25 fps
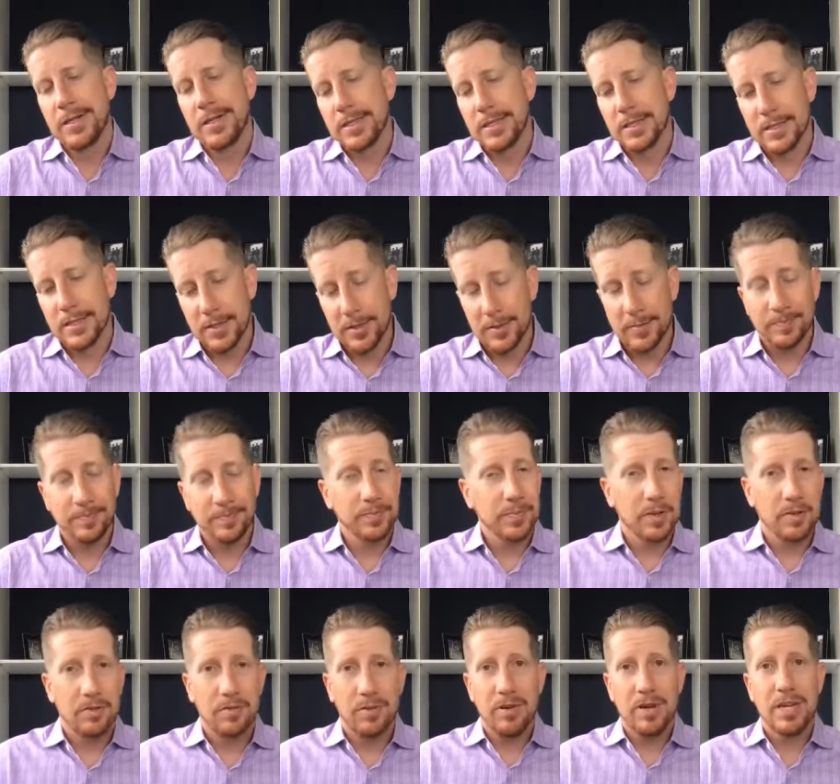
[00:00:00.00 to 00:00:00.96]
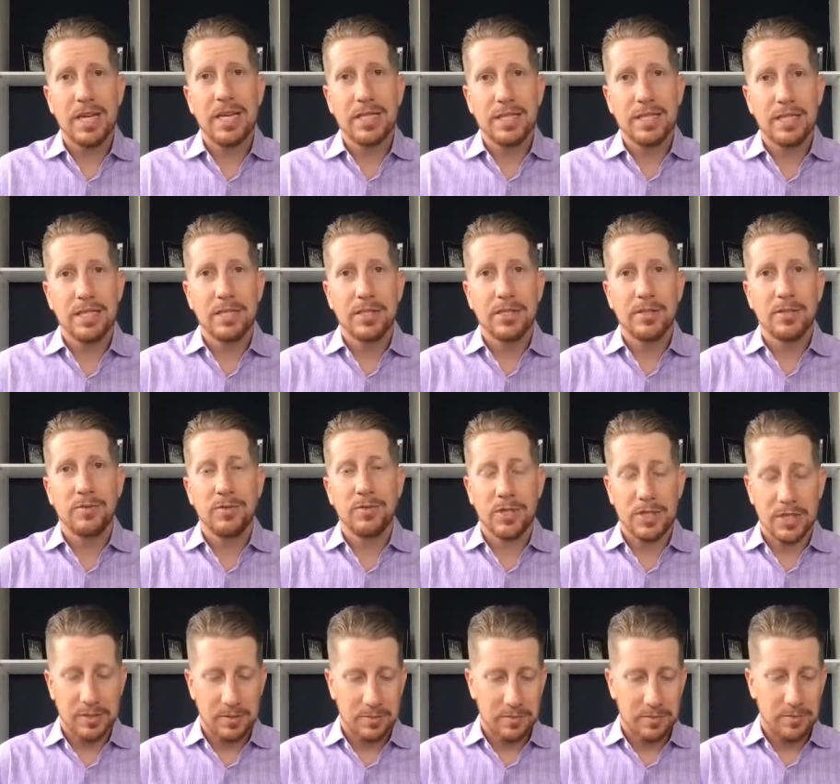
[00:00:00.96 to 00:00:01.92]
so very easy to do
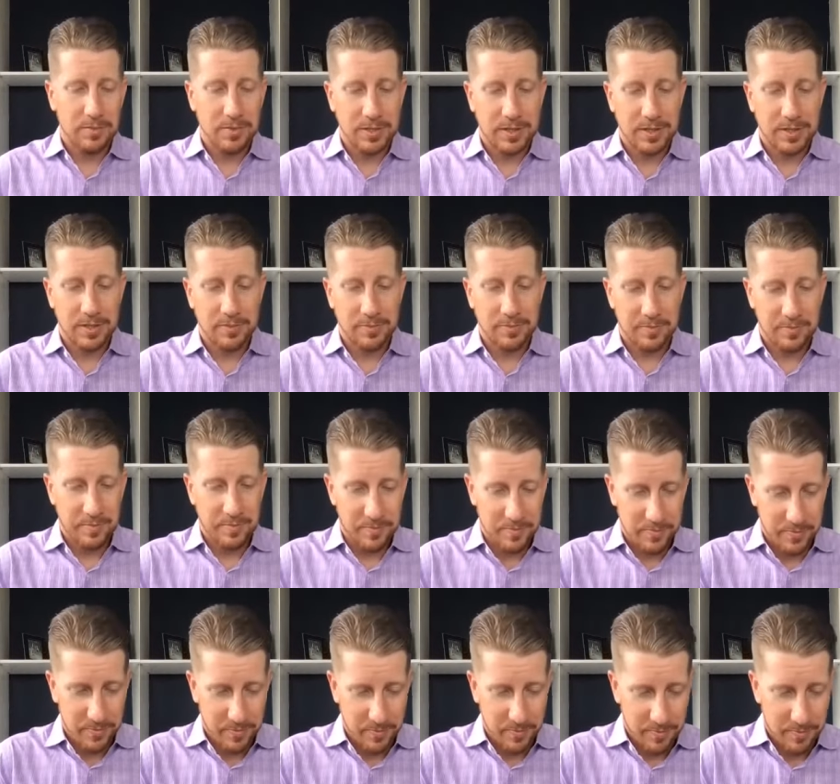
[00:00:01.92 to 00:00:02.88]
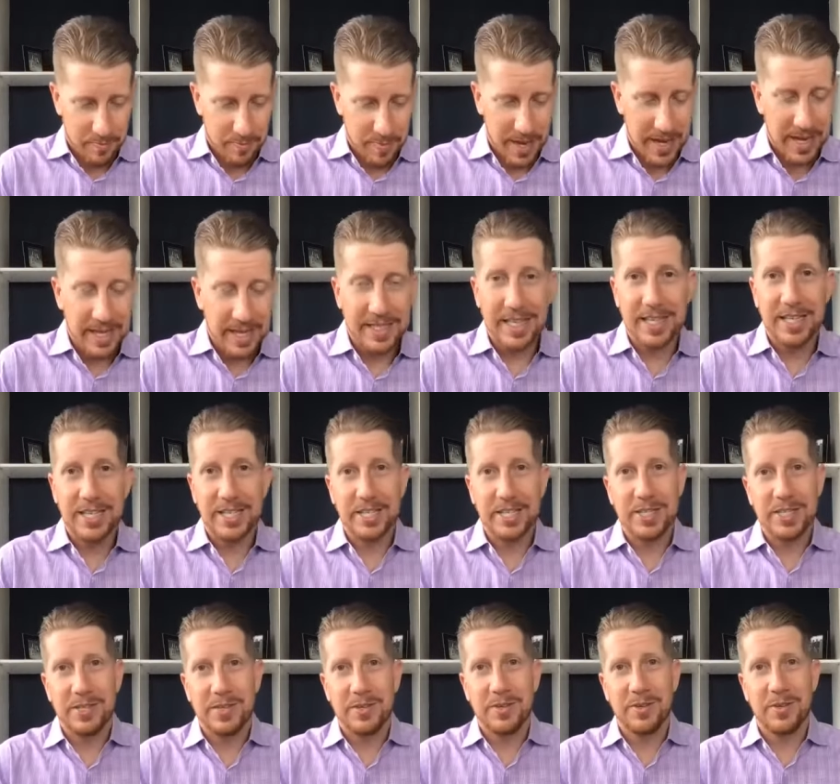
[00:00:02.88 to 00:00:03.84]
just pay
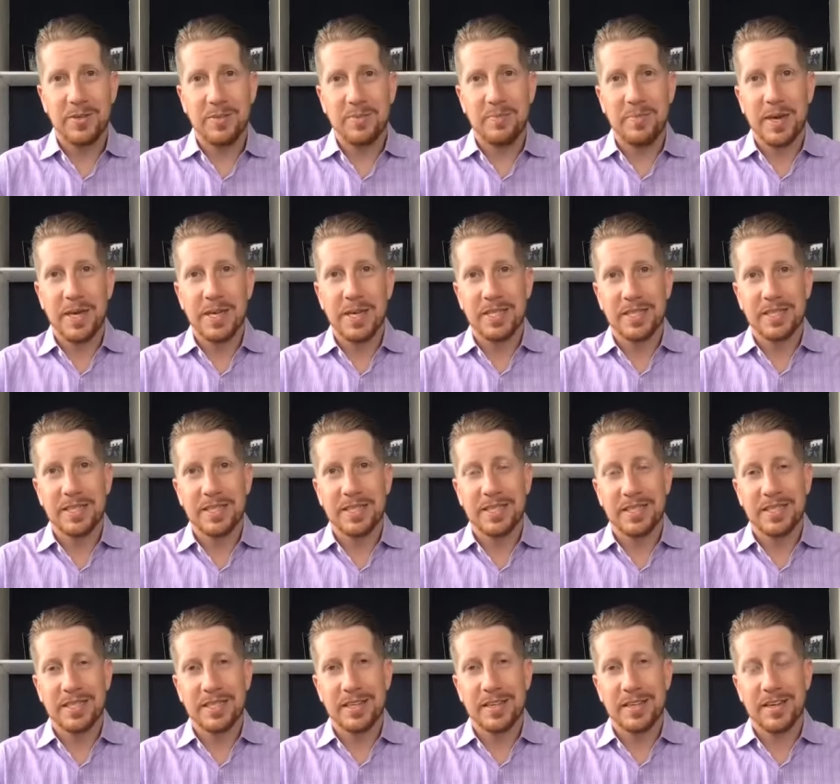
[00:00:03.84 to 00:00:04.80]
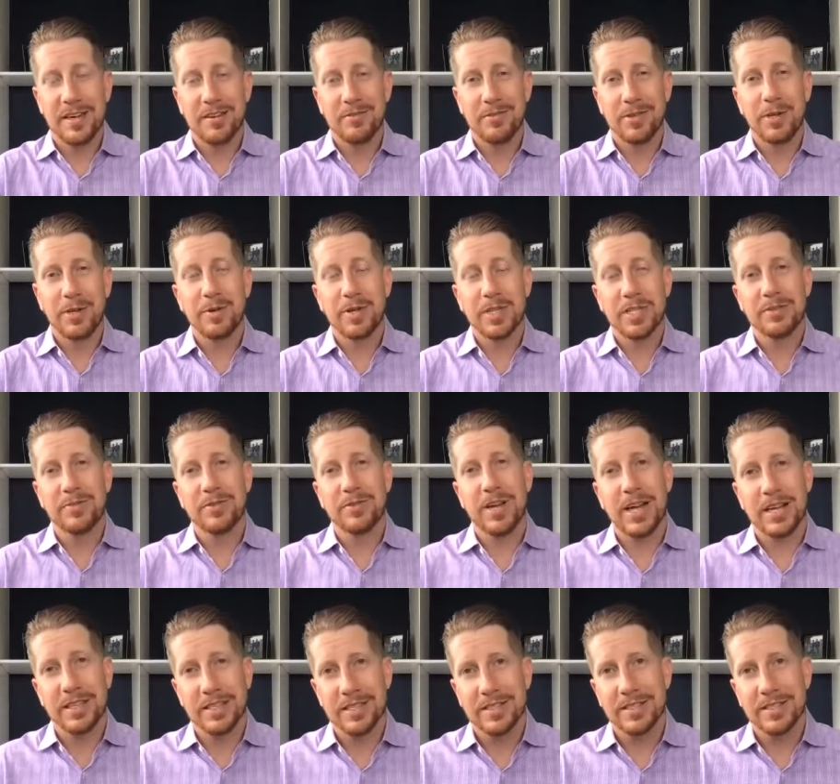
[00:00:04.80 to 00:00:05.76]
attention to the patient's uh, request for
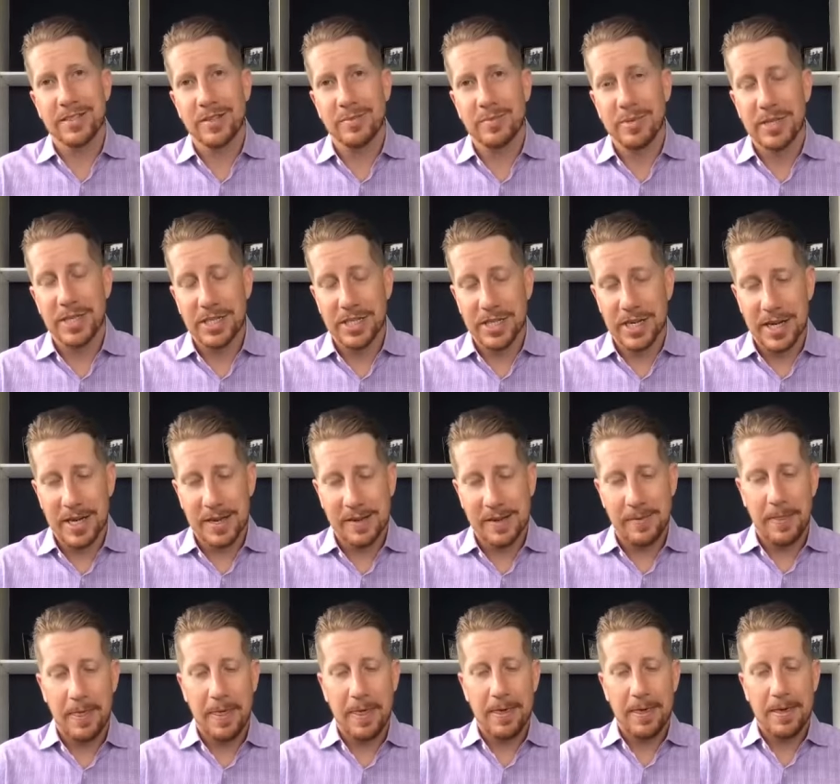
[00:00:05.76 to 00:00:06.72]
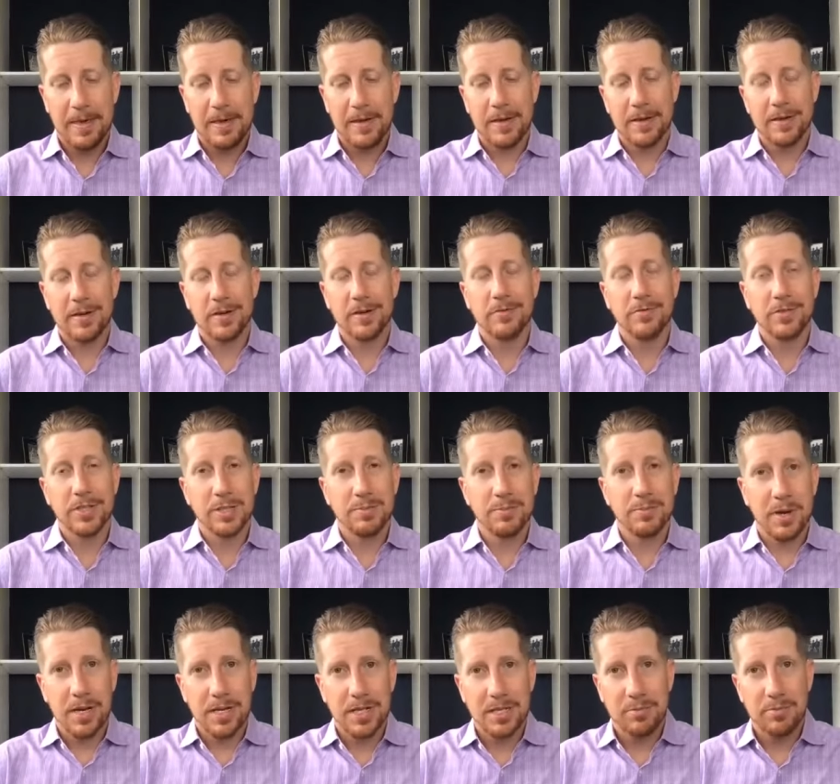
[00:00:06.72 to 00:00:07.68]
access to their phi uh,
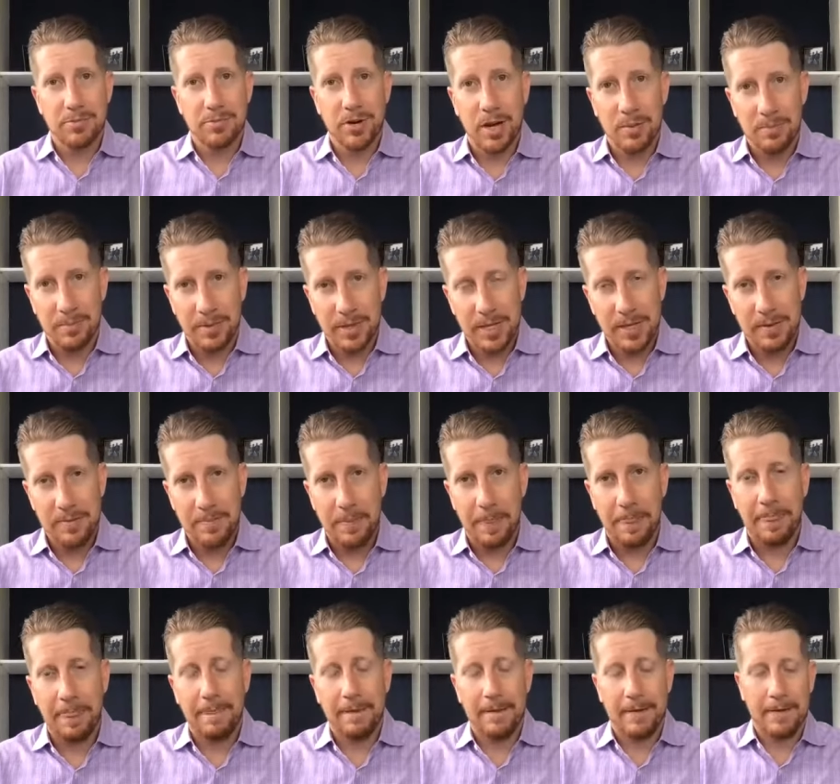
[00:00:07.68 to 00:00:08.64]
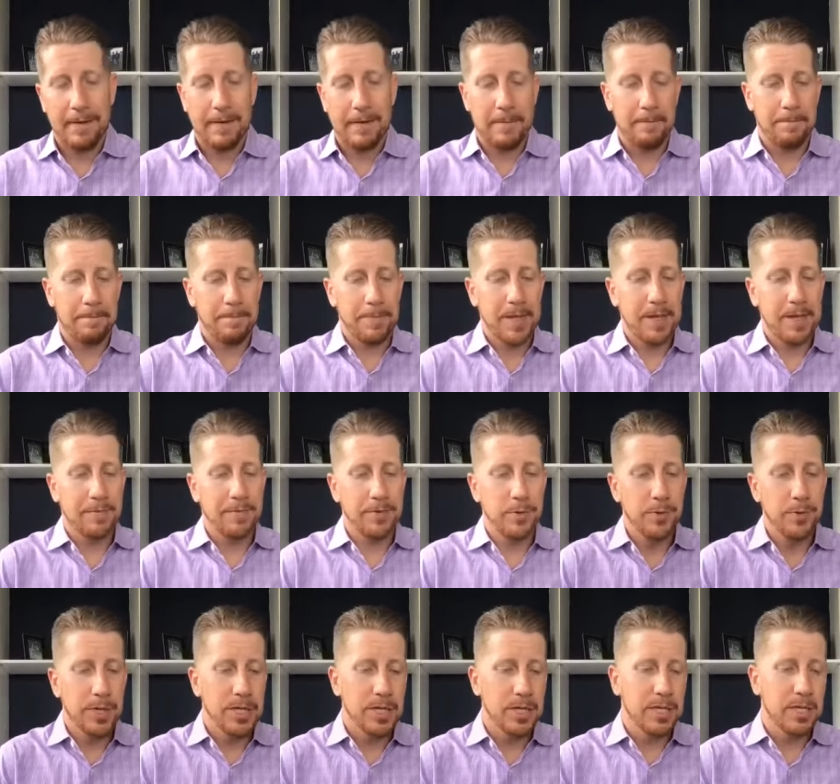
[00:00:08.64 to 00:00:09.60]
respond promptly um, if
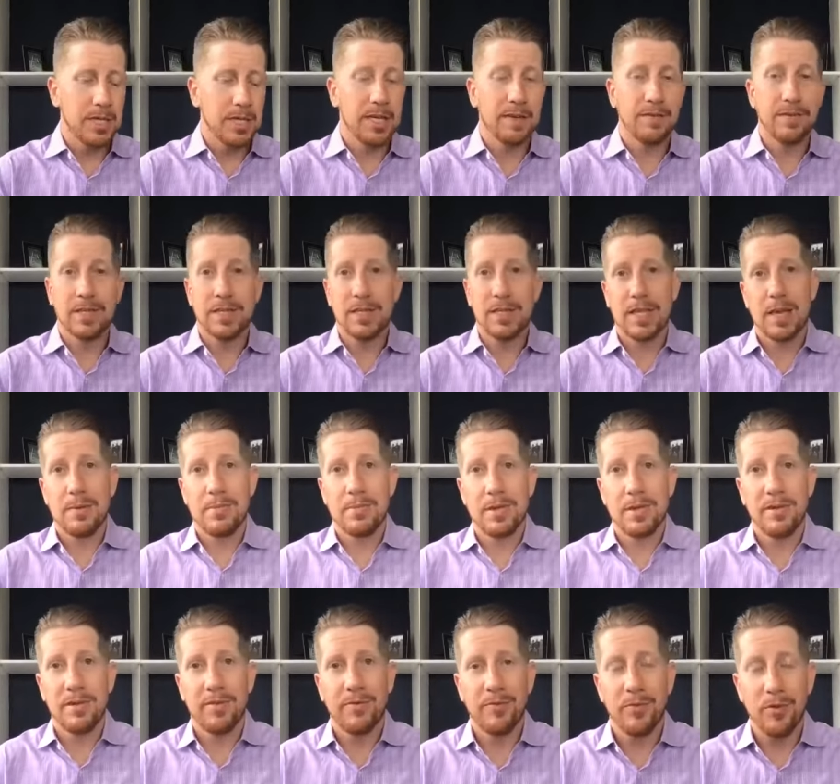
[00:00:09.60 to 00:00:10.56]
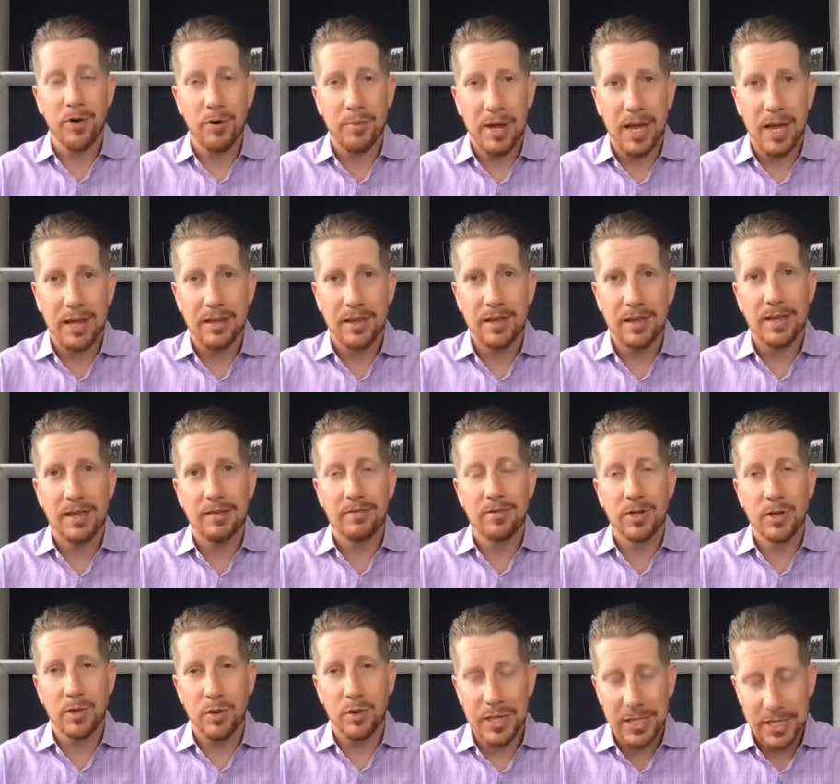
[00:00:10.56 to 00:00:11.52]
you can give it to them in a format that they
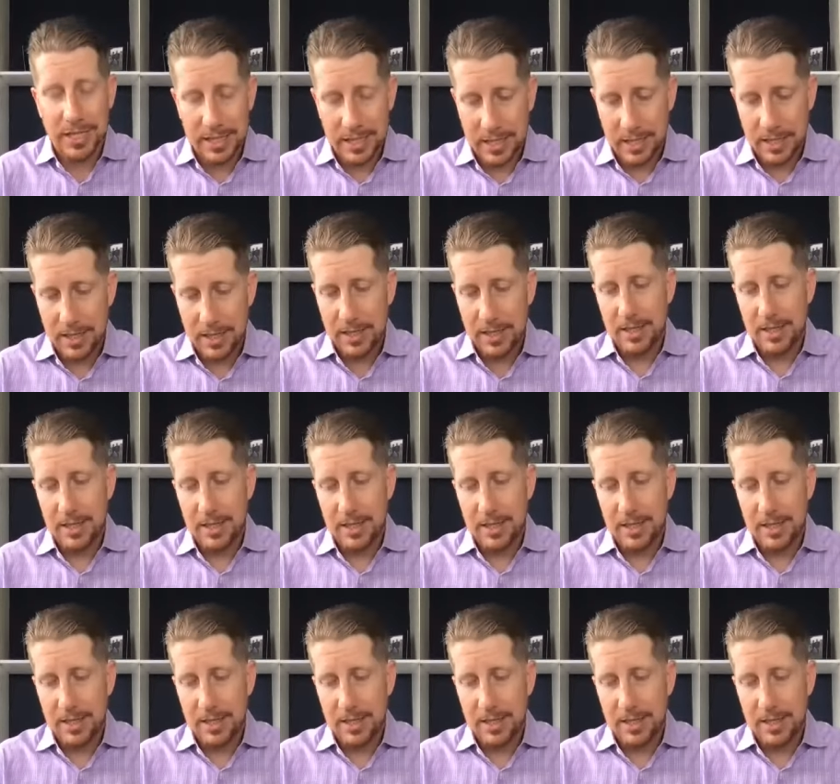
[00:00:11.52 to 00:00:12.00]
request,